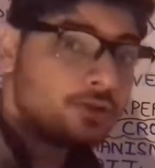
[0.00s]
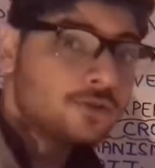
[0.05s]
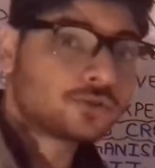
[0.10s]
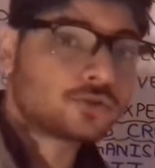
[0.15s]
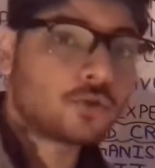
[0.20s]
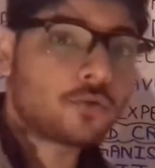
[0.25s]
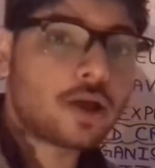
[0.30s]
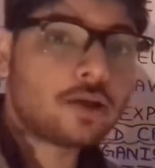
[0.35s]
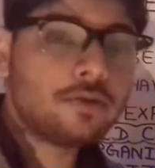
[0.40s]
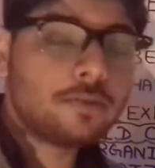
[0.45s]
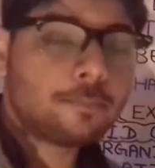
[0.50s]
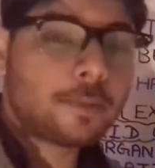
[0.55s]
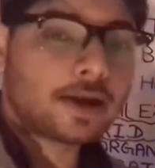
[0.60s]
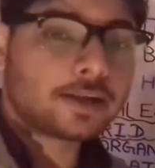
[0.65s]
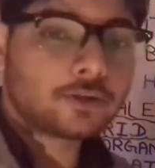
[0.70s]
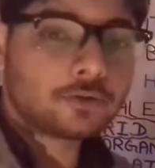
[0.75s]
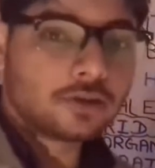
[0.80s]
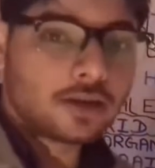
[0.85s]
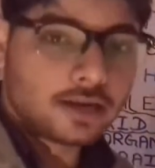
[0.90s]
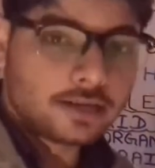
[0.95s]
So when we
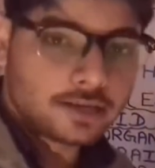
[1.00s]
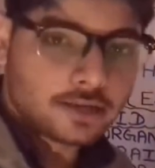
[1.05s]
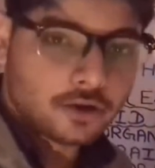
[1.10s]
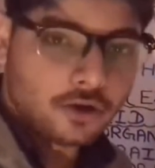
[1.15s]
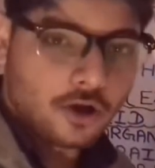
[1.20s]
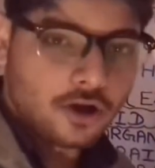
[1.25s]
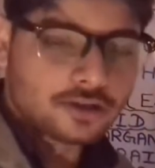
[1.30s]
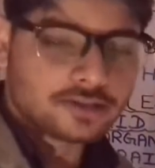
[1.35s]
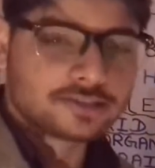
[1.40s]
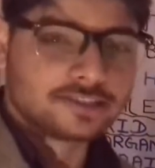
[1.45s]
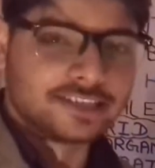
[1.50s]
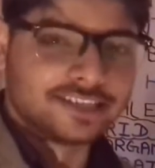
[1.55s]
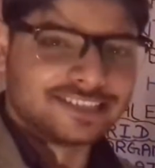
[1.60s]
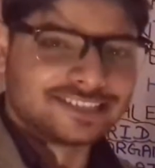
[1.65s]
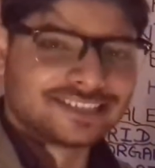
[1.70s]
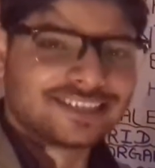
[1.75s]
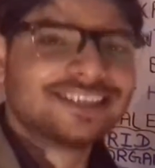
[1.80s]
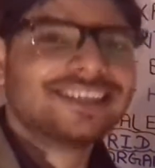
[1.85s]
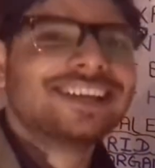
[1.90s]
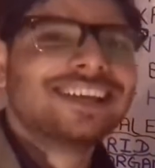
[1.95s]
particularly cross
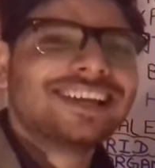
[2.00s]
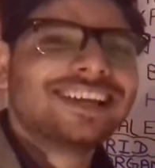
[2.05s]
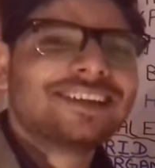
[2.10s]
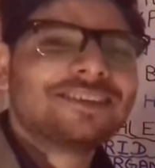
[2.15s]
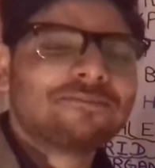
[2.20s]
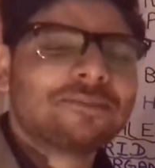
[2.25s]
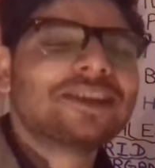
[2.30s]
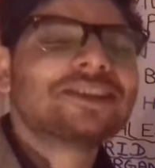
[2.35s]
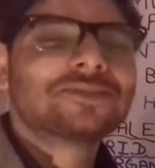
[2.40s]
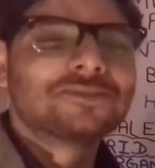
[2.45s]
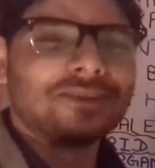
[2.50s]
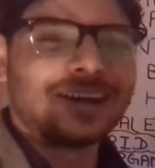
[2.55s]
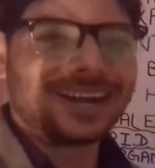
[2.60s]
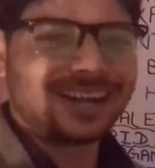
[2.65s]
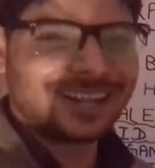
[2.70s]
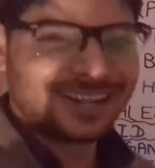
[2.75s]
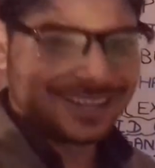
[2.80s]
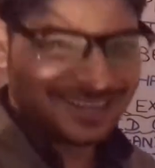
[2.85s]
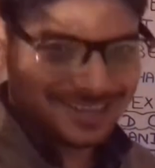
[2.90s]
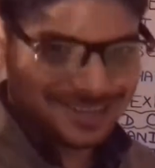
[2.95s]
these, means
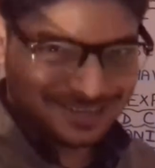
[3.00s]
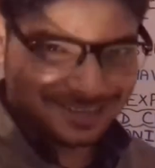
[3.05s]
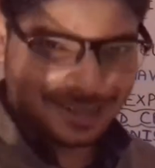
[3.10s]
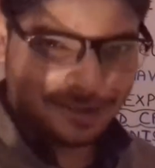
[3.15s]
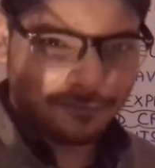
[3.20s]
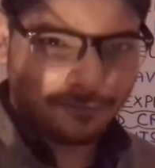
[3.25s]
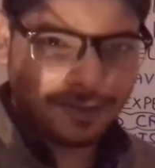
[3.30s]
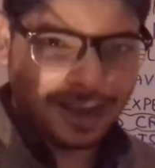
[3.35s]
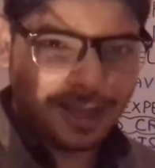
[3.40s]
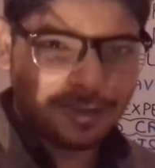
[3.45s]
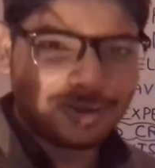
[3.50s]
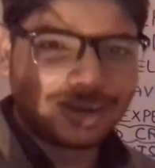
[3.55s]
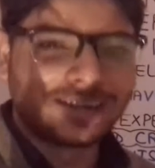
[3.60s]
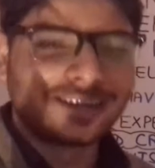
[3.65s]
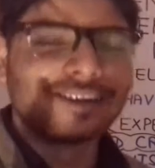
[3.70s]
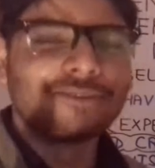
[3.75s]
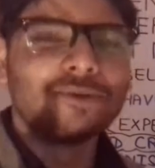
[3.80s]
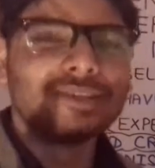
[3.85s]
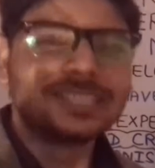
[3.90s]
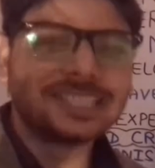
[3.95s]
what? The
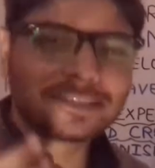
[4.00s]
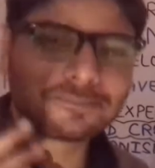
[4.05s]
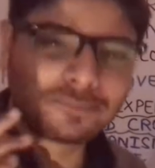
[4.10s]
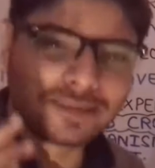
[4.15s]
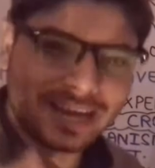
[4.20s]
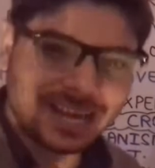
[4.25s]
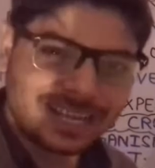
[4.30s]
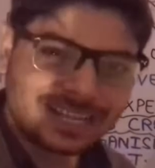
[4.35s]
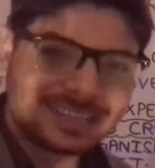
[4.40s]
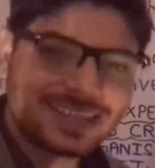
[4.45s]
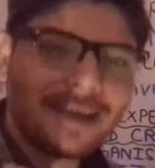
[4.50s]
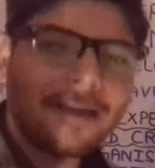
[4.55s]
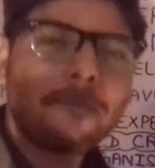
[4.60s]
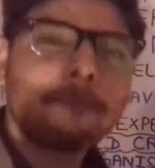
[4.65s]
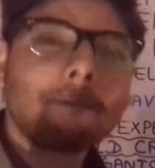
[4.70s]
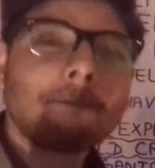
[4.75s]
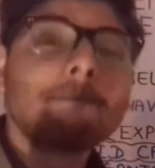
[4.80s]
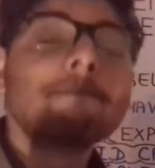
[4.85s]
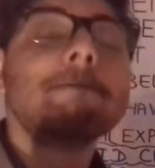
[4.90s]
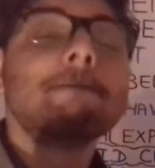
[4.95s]
flower which is bearing
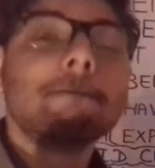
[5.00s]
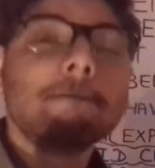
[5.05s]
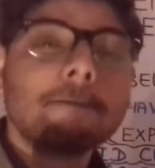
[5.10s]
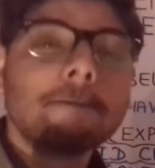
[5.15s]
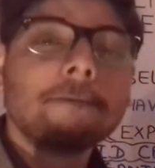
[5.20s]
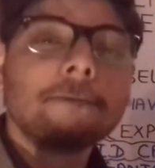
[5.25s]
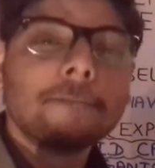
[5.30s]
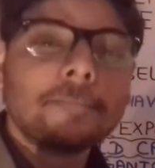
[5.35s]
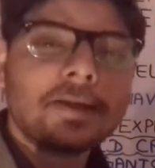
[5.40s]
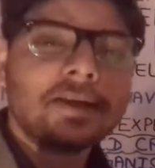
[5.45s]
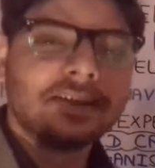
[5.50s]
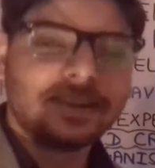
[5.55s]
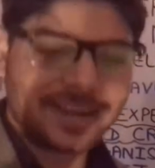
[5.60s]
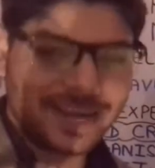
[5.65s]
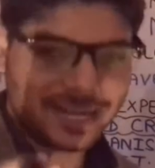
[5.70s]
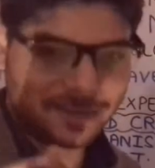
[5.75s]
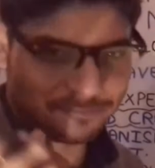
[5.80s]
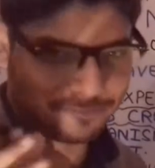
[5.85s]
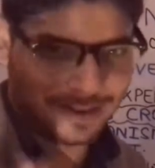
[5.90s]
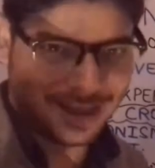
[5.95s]
the
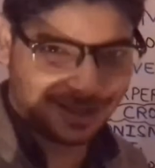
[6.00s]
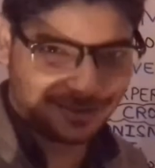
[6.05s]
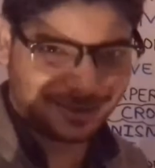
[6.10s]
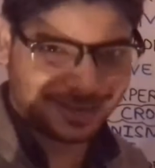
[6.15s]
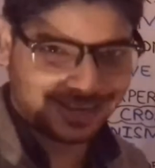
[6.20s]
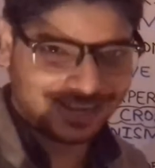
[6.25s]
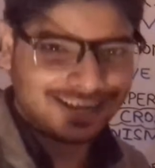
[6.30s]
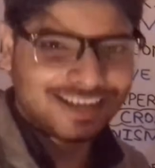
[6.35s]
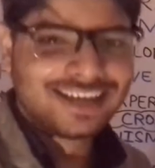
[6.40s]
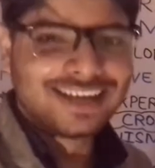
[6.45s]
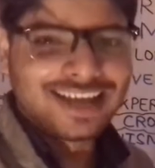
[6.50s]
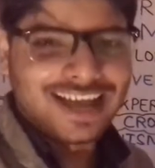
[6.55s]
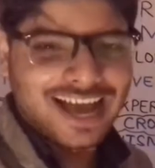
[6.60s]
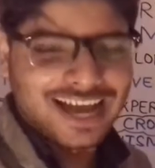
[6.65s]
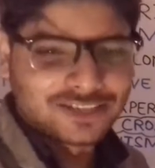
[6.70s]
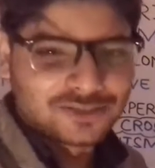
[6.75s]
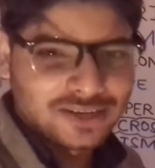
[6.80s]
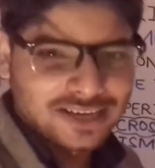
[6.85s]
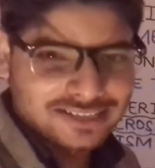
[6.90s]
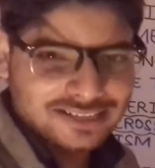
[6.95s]
red flower
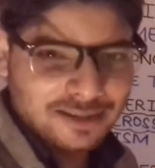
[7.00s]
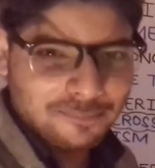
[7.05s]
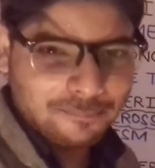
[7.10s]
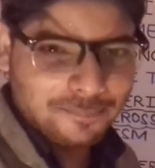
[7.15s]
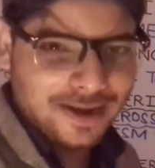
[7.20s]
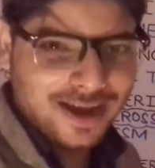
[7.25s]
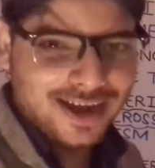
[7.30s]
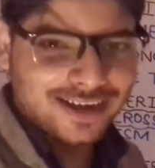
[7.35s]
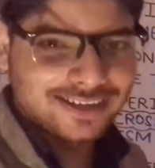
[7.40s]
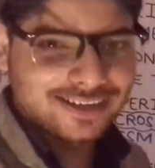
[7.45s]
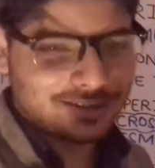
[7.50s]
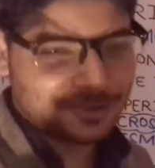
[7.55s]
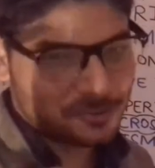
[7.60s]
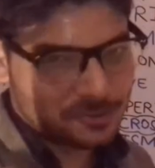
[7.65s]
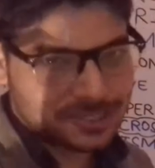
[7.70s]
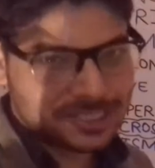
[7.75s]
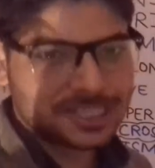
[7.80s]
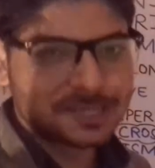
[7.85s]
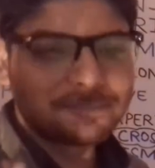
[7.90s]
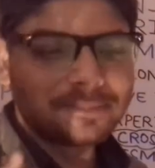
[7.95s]
as well as the plant
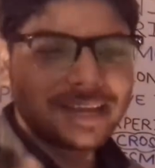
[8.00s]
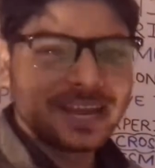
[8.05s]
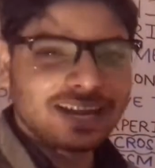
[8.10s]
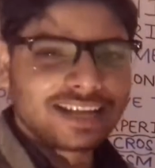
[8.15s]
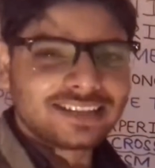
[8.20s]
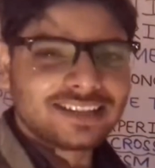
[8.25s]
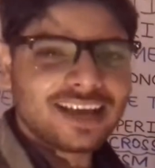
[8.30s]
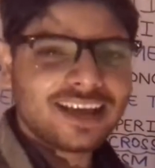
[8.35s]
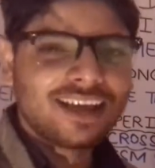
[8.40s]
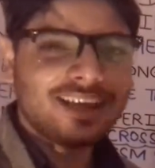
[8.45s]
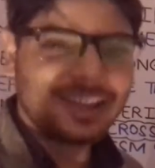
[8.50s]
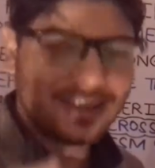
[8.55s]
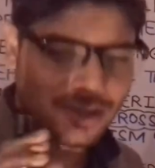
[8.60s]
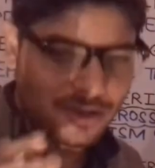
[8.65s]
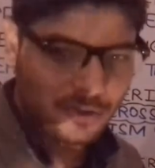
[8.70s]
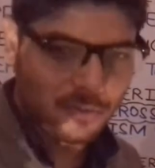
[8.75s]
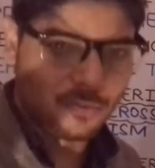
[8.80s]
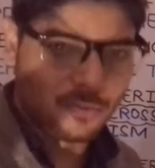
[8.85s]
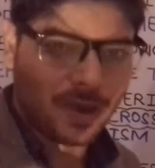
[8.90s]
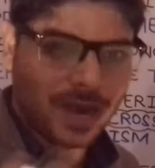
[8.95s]
which is bearing the
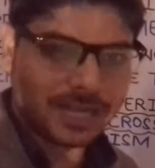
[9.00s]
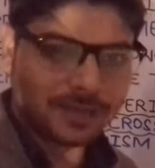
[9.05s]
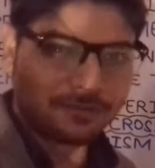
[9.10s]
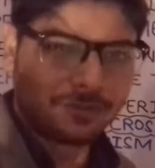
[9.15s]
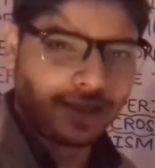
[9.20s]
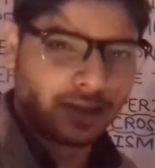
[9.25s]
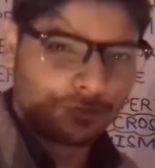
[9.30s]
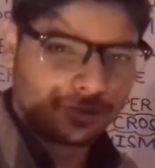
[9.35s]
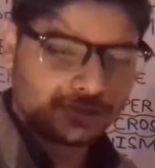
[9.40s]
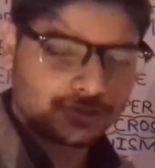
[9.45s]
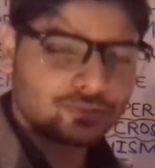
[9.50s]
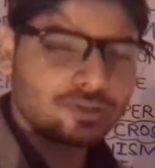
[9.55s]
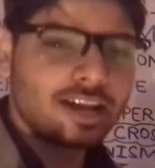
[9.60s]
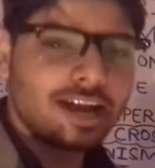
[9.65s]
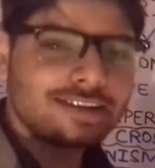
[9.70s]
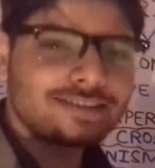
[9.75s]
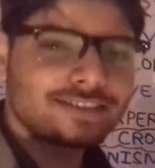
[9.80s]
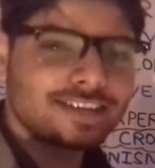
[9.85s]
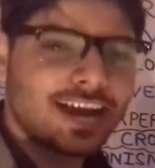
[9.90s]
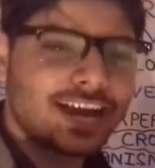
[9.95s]
white flower. So
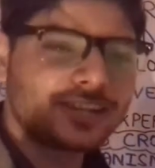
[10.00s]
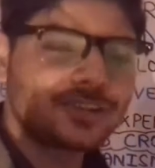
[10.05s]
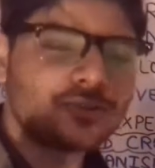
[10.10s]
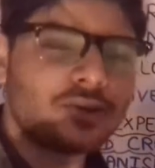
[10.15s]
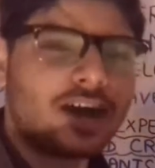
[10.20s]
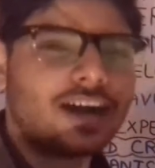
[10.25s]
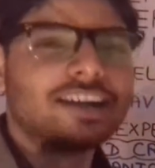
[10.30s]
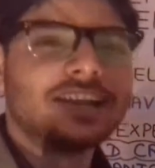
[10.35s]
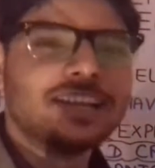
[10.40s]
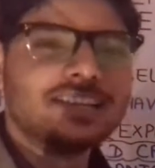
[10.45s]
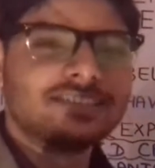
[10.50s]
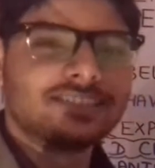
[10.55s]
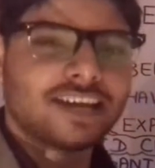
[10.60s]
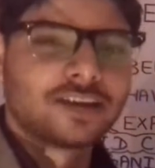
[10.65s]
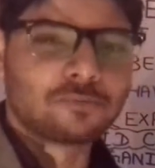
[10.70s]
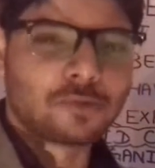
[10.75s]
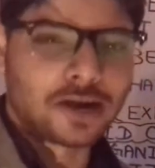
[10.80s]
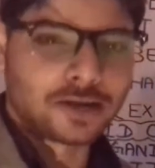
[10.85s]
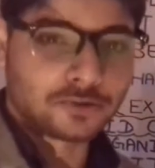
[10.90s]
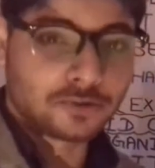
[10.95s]
let's try to
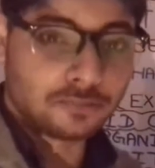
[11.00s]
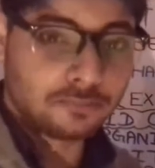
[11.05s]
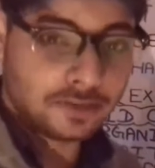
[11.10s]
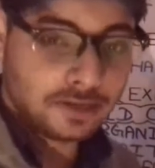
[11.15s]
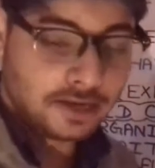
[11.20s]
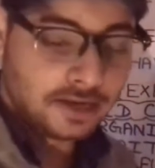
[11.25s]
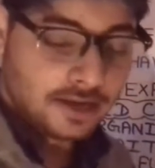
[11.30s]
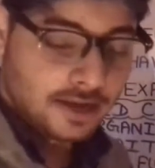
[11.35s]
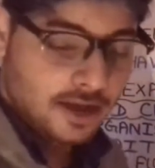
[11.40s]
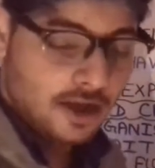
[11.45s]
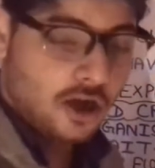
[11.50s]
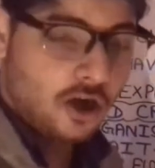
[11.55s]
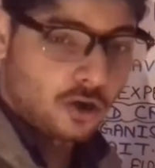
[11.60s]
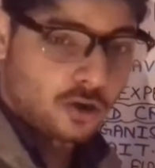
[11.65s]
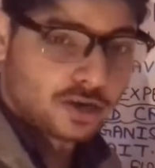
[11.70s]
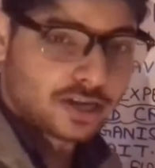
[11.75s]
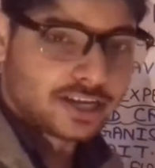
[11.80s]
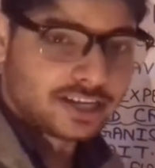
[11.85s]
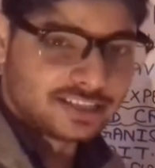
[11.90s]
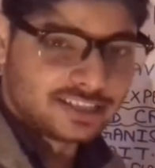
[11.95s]
understand what will be
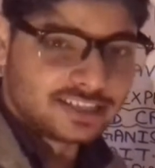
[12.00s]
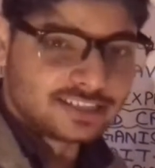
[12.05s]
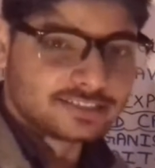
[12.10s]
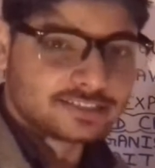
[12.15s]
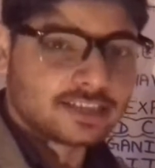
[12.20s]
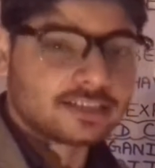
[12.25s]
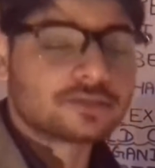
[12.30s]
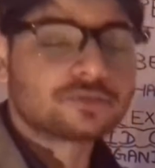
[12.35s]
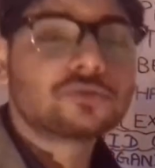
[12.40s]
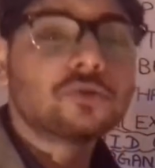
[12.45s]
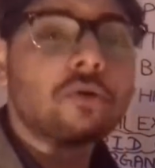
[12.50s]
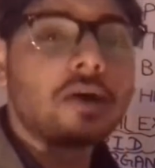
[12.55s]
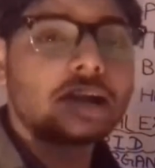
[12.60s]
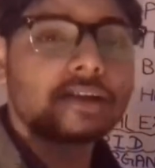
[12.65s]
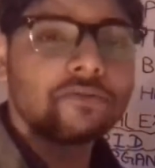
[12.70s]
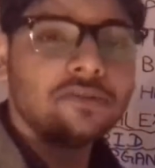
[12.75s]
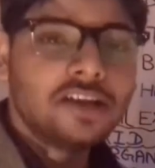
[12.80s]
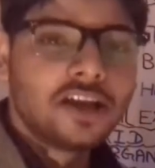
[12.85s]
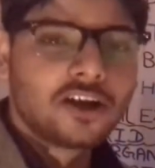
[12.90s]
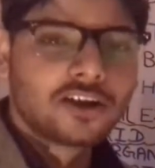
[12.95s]
occurring in this case. So
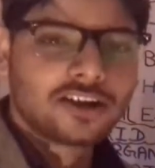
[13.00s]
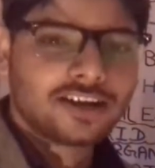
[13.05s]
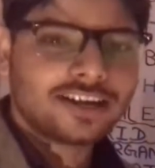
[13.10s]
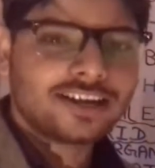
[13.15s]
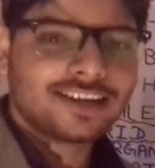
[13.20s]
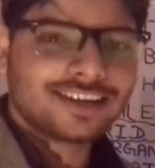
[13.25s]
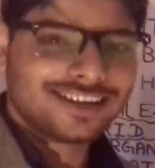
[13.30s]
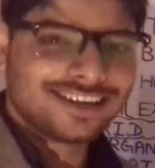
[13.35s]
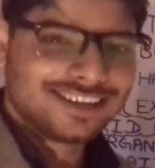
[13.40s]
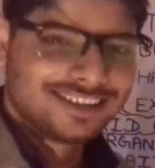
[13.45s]
what will occur?